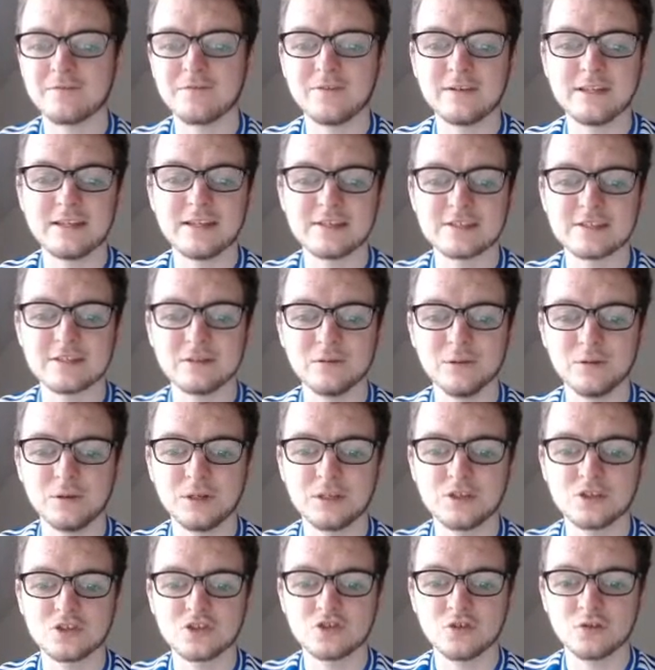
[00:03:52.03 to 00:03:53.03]
Villa still
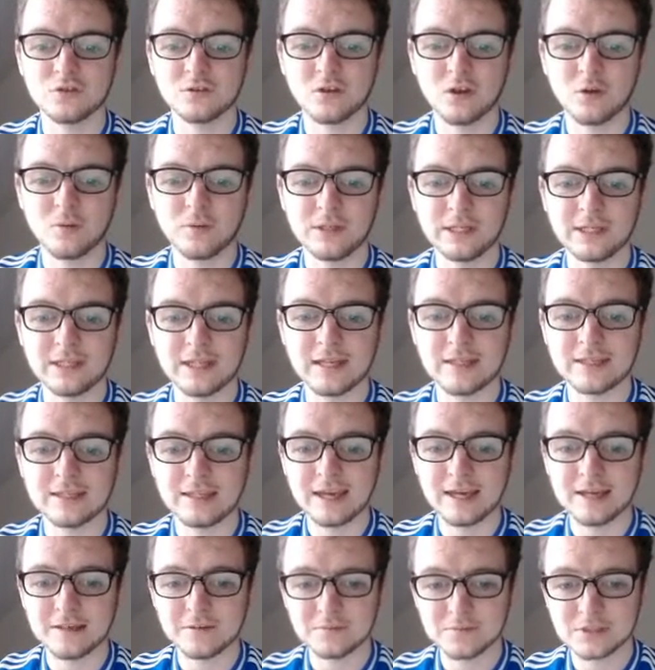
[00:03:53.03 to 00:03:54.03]
looking strong though, winning their
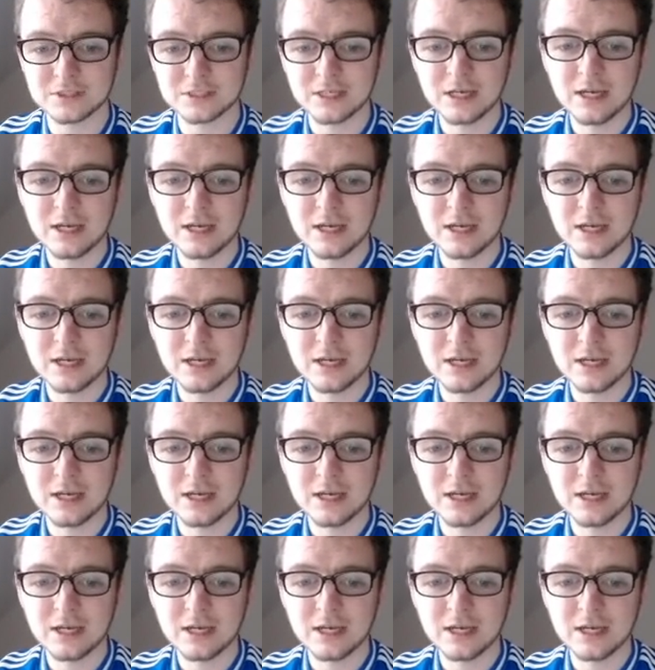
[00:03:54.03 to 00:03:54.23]
games.